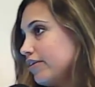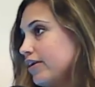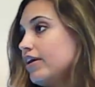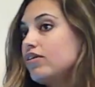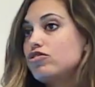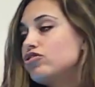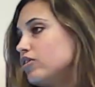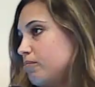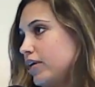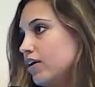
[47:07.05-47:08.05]
Right.
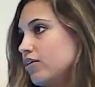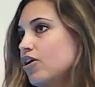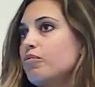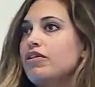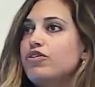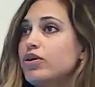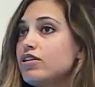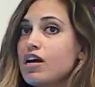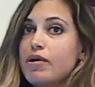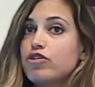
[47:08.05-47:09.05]
Shouldn't be. You know, if you want to
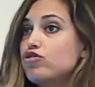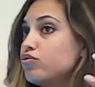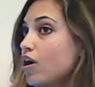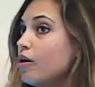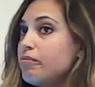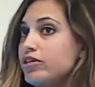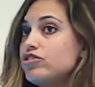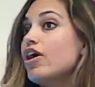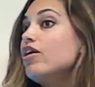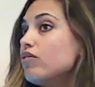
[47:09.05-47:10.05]
talk about Trump in
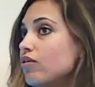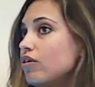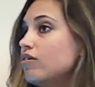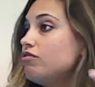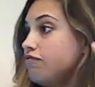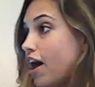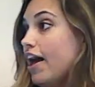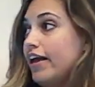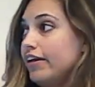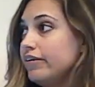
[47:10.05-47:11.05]
general. Well, you fine. know,
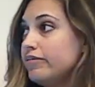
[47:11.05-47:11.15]
what if a